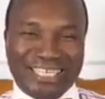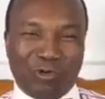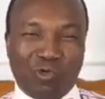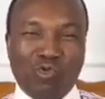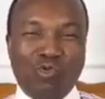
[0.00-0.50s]

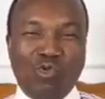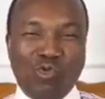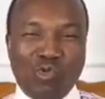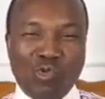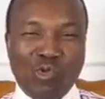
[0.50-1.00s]
Ooh,
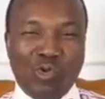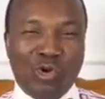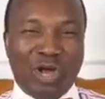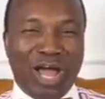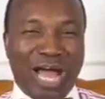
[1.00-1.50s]

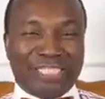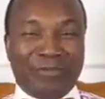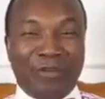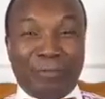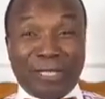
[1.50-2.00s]
as if
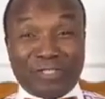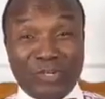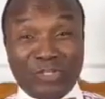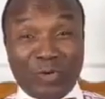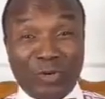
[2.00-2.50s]
the pastor
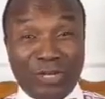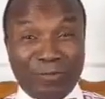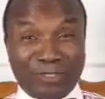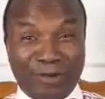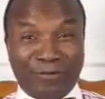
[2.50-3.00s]
is holy
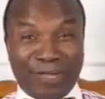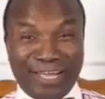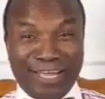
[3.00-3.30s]
himself, huh?